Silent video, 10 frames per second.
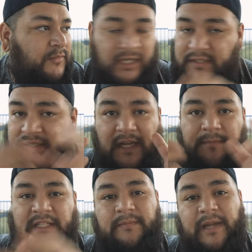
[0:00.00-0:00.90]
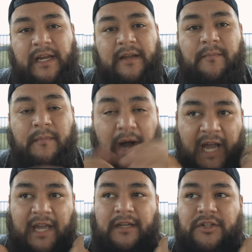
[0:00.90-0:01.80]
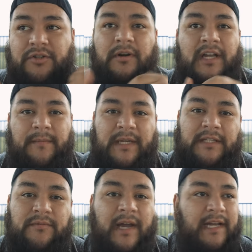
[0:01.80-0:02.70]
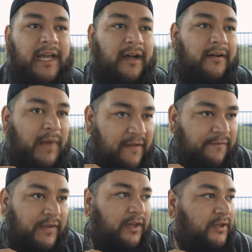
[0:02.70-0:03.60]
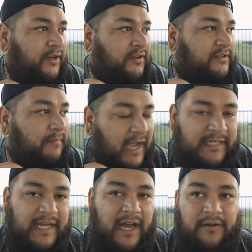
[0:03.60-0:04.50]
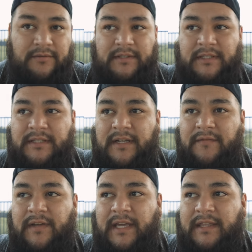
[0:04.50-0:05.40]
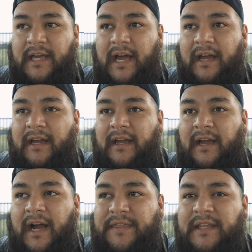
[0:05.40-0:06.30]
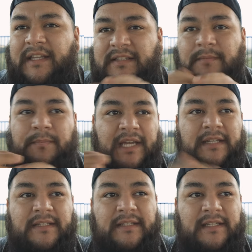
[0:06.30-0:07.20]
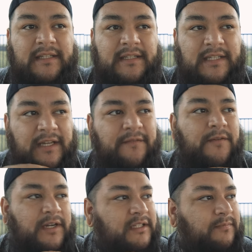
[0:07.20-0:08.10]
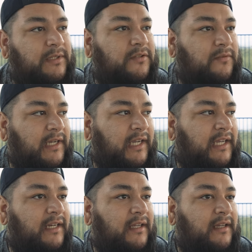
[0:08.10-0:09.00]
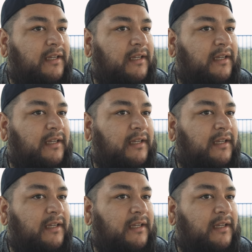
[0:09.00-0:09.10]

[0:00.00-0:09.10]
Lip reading: Just as I'm explaining my shortcomings right now, my failures, my doubts and stuff like that, I think that's the biggest difference between